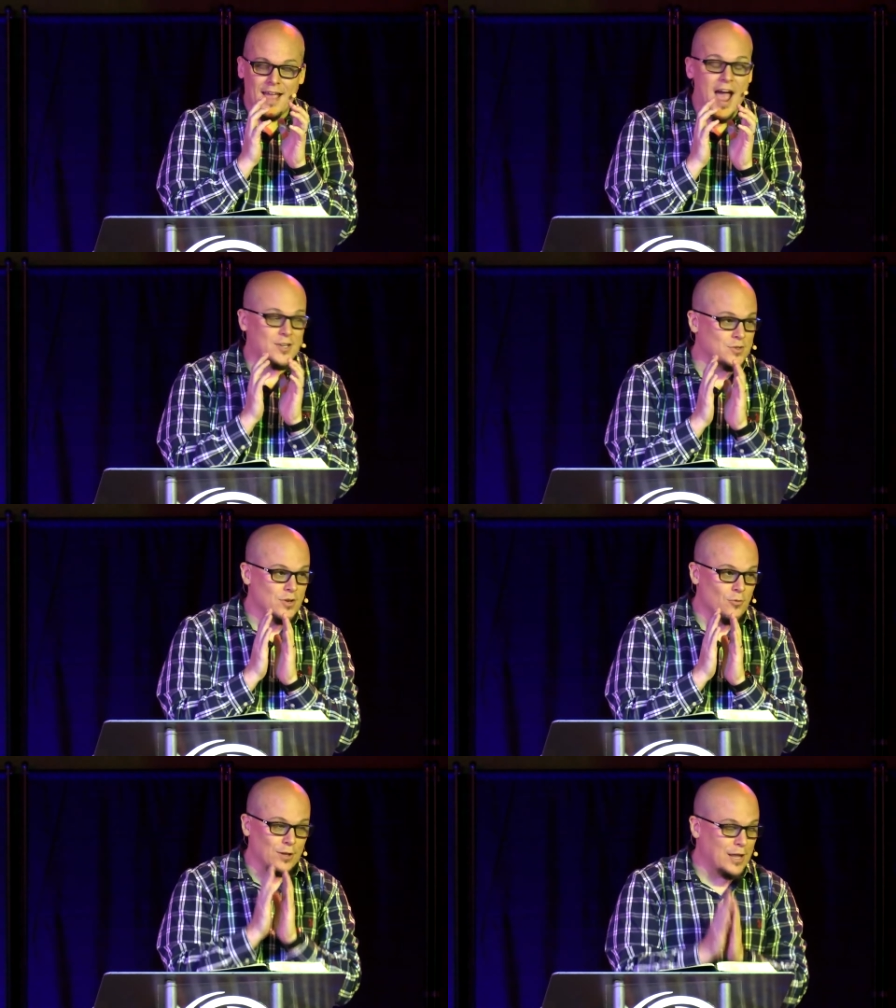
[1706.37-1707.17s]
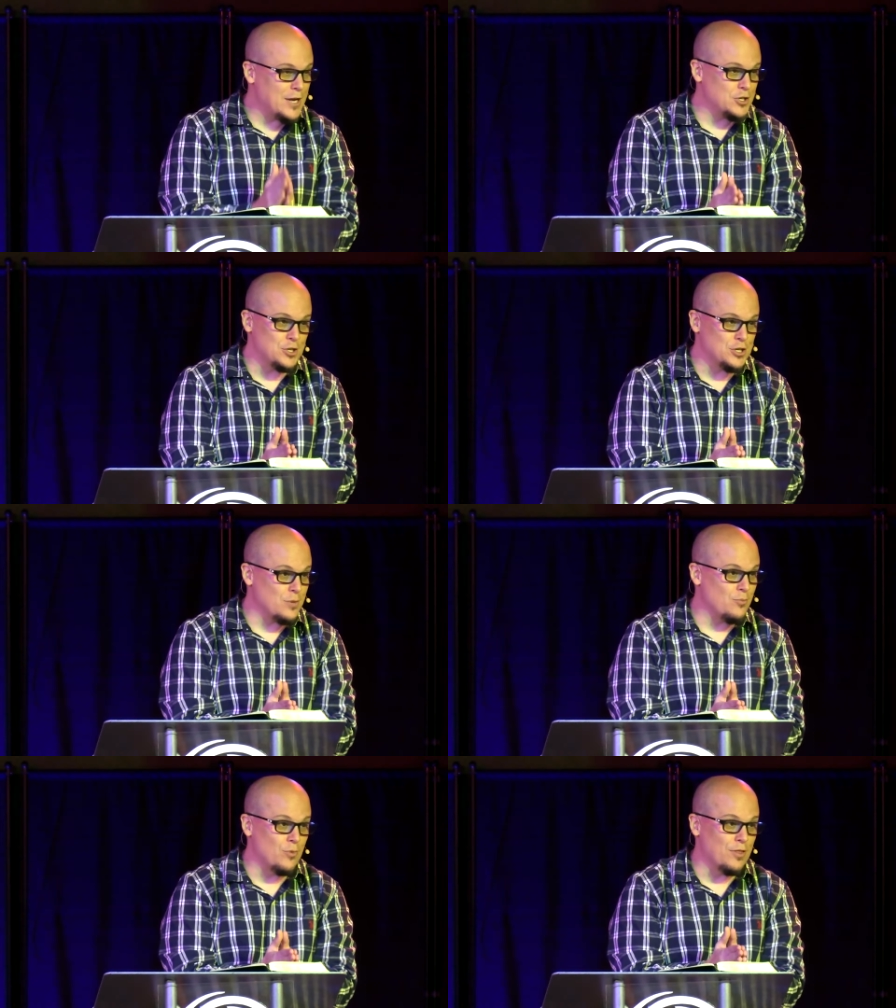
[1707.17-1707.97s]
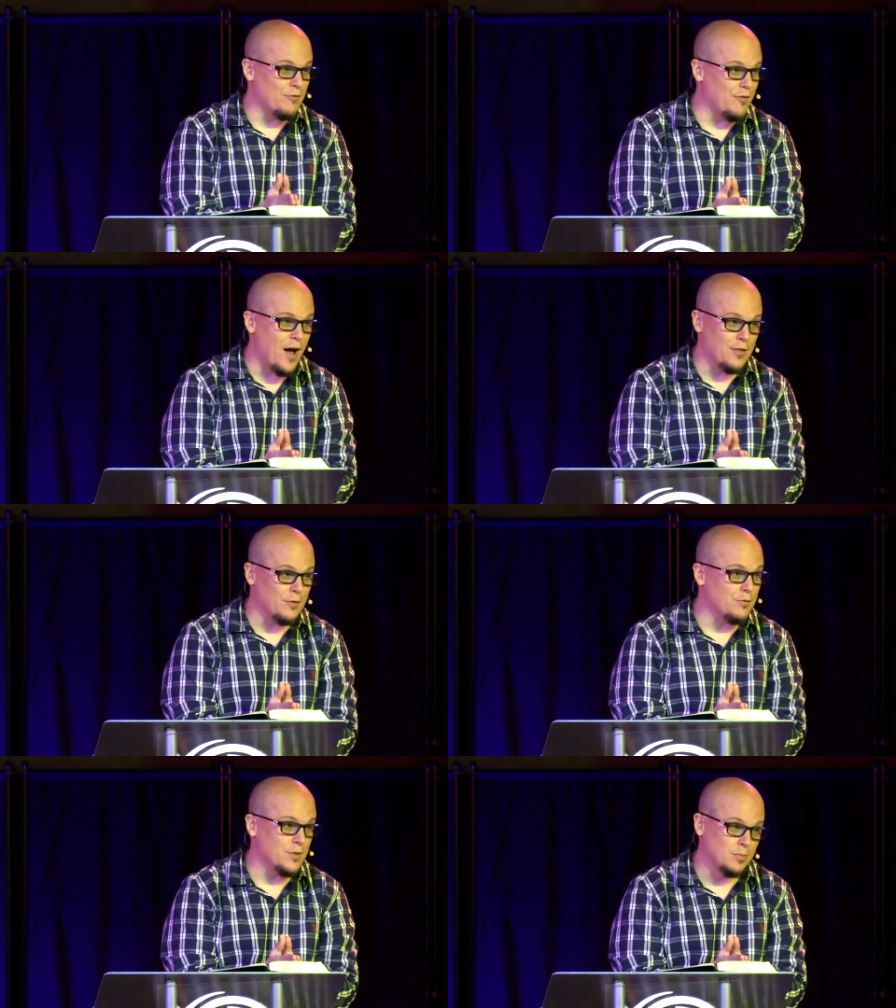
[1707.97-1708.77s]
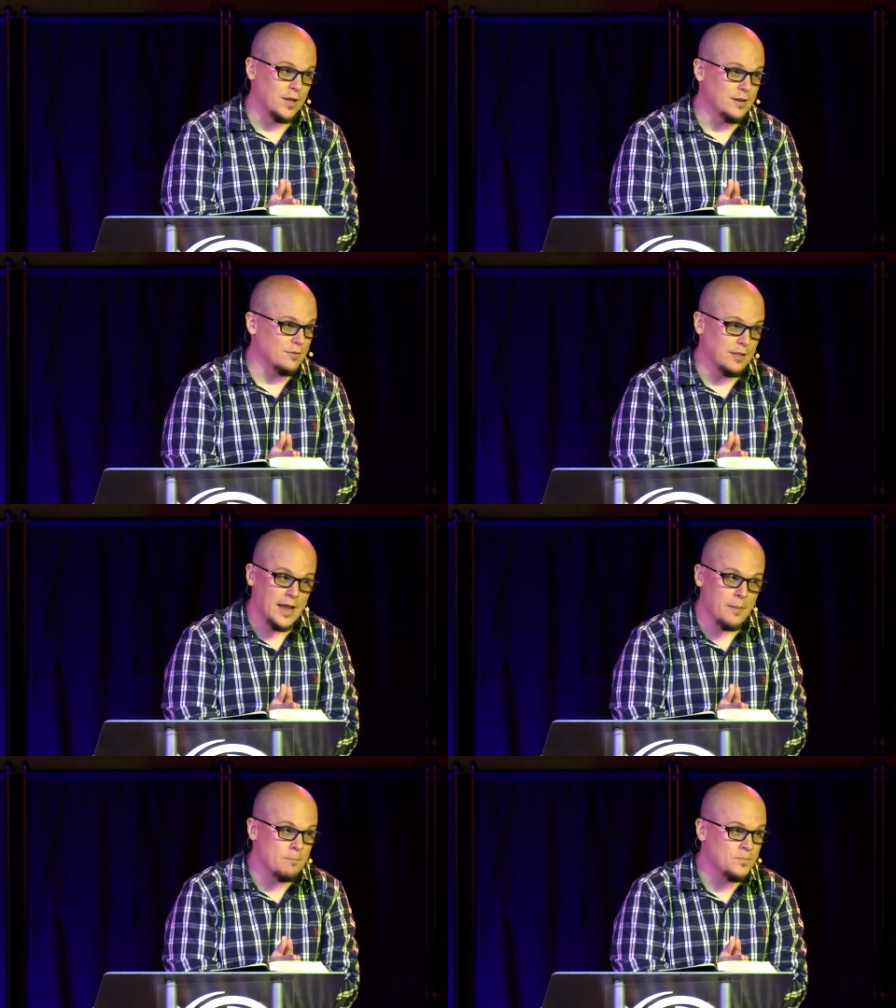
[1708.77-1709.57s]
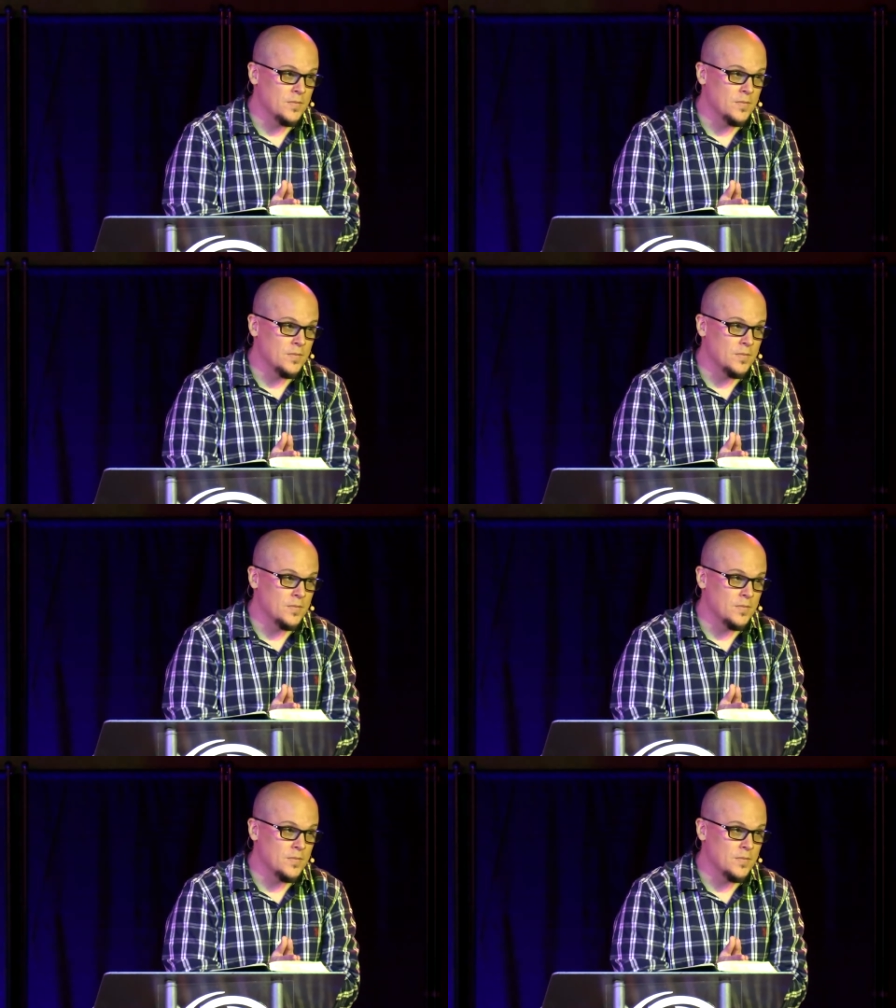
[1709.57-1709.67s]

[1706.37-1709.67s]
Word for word: has relationship with the Father through the blood of the Lamb.